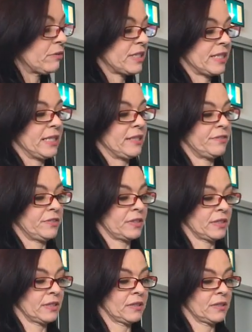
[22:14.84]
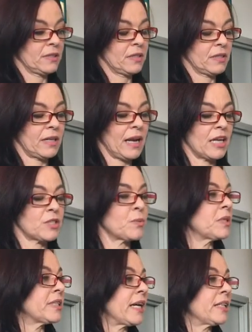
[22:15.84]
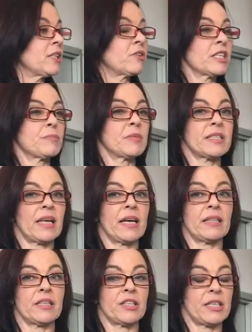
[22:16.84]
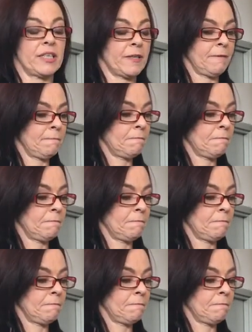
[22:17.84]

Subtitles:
received. The last one died on Christmas Day this year.